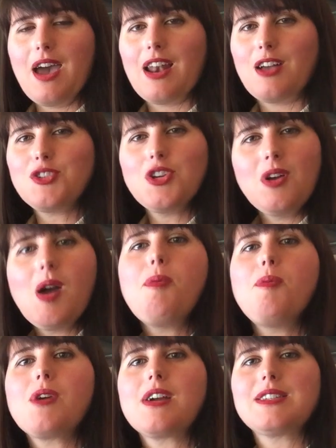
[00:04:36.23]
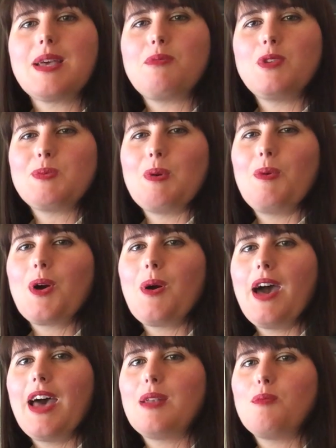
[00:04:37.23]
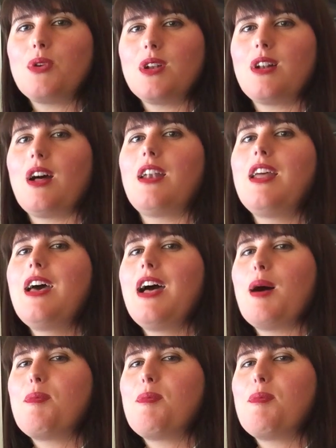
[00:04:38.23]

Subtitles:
and I'll show you a couple more examples, but we'll go ahead and put it on